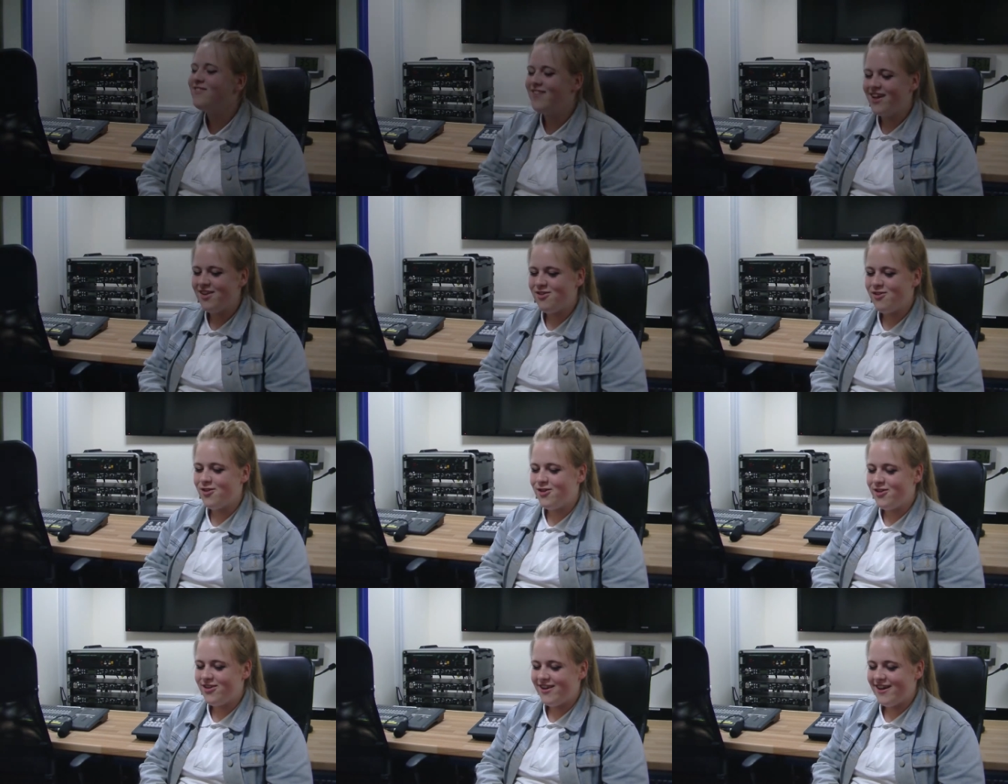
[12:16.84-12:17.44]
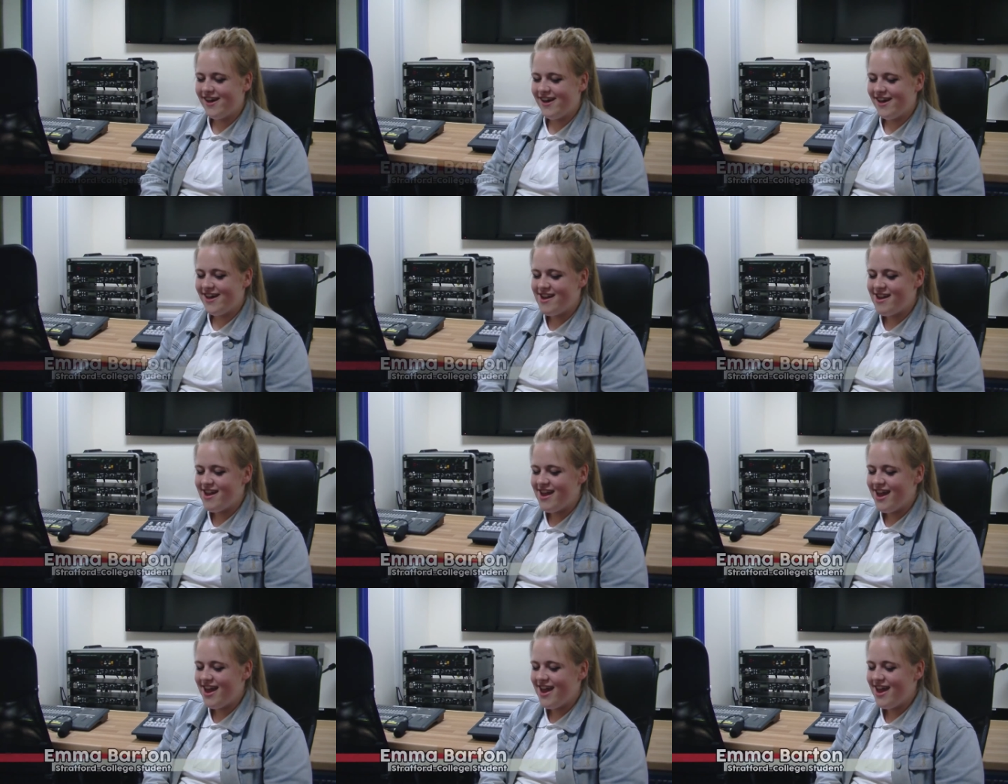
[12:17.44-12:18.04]
met
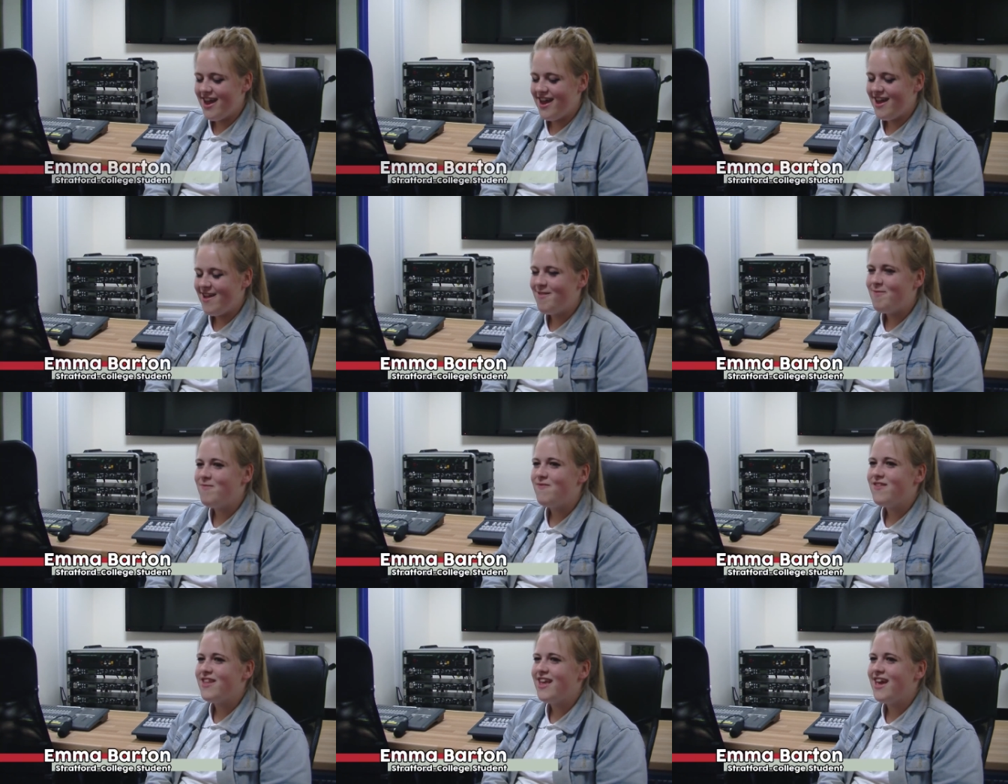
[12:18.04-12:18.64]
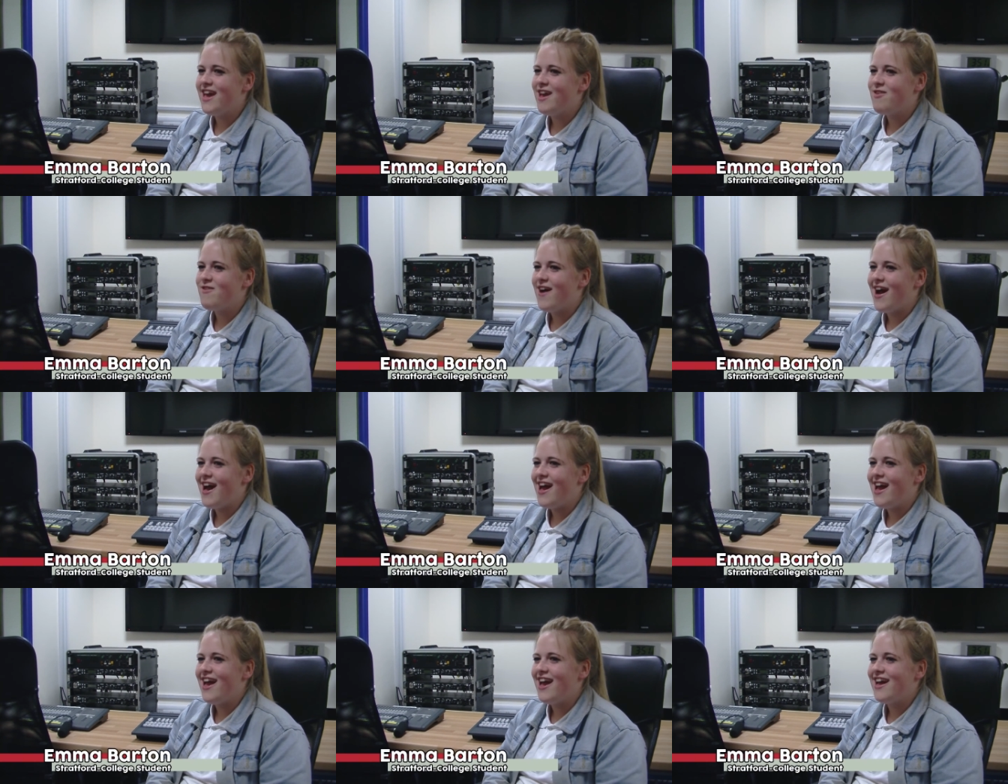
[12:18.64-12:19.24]
Jordan in year
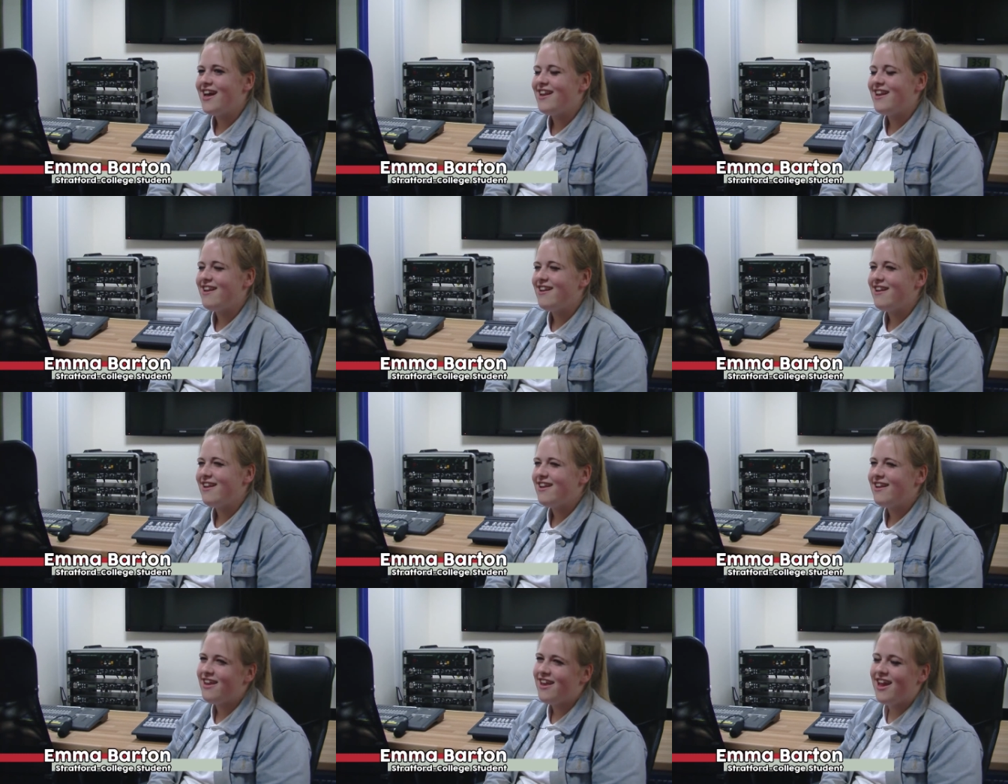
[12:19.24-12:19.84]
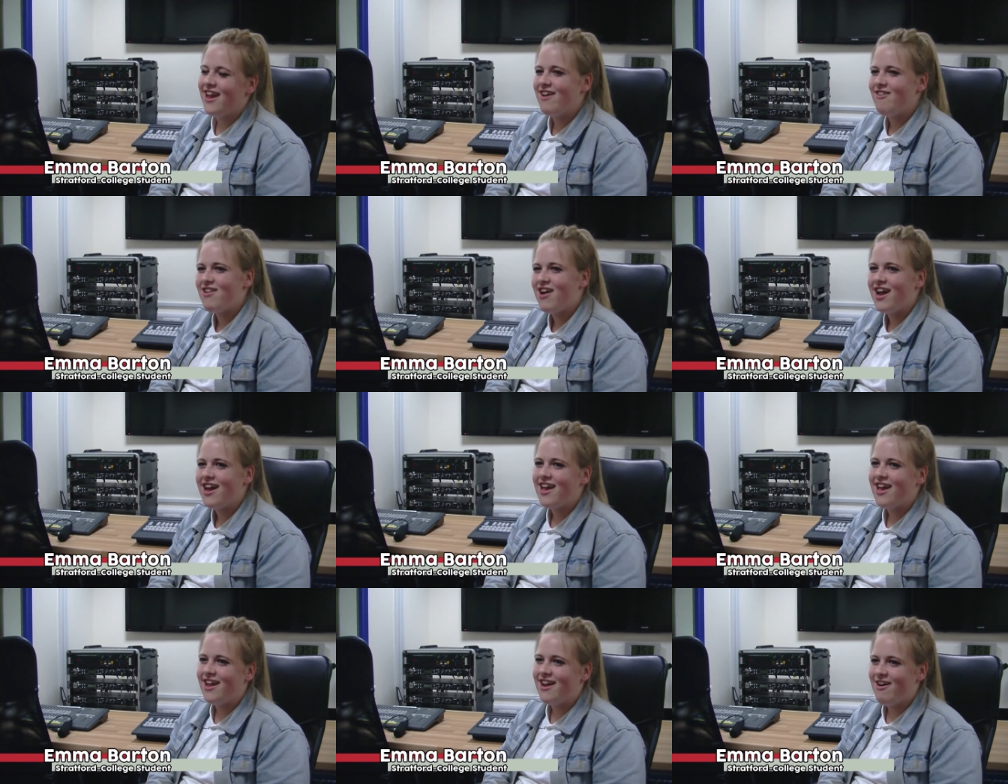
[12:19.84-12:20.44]
eight and year
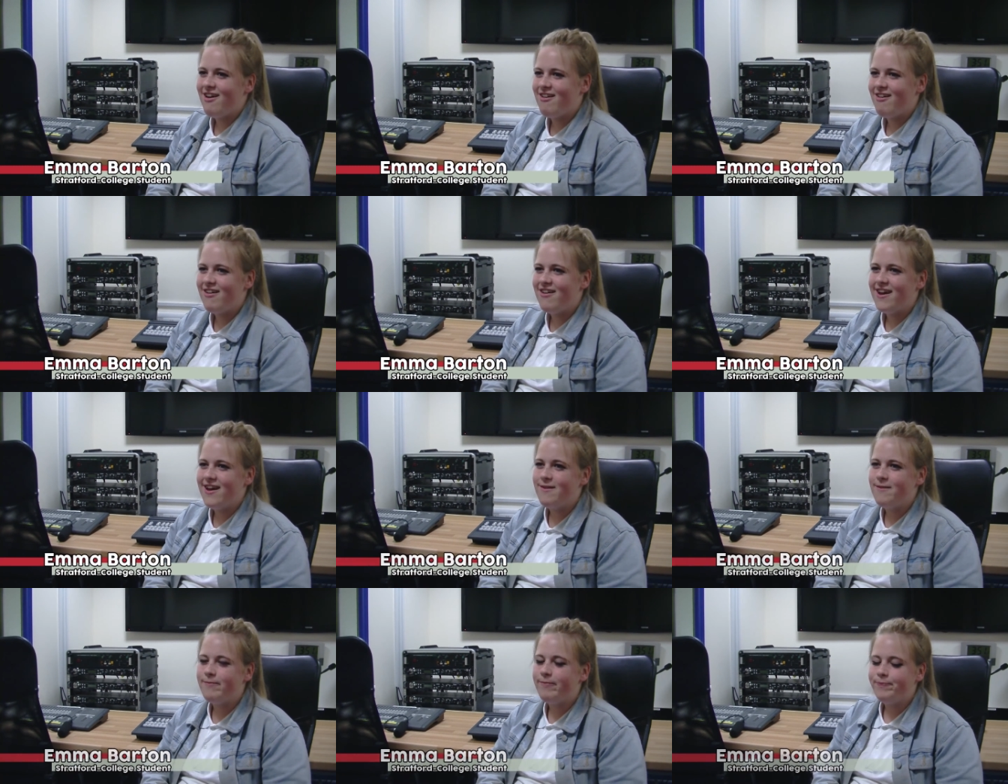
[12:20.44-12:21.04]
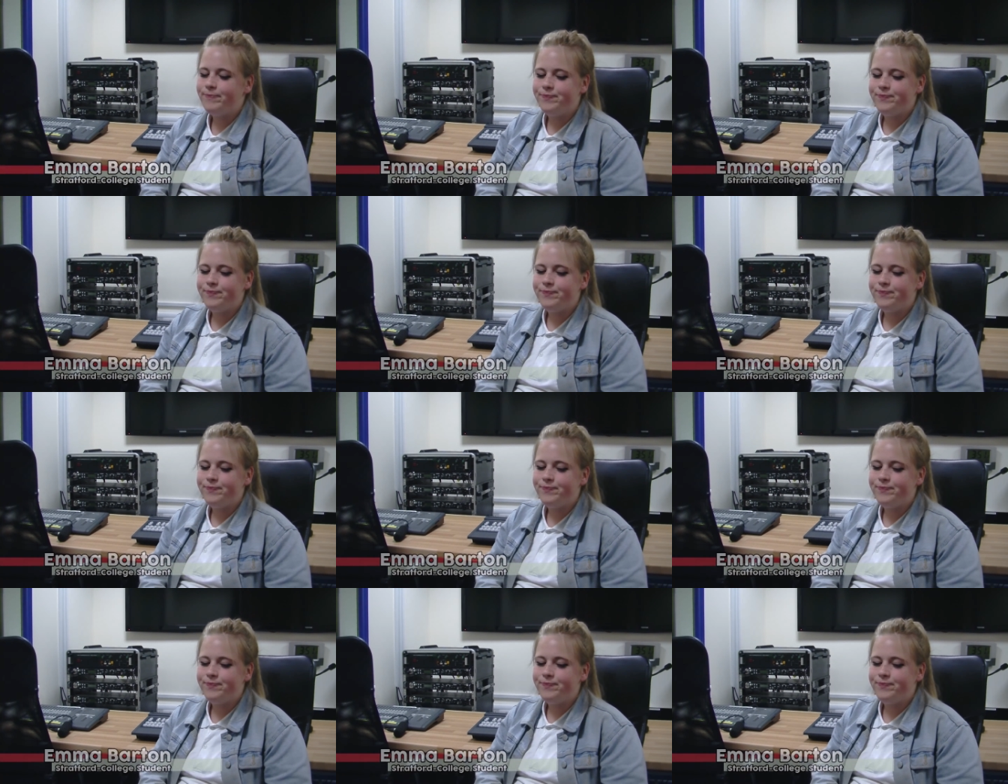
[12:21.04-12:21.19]
eight, year nine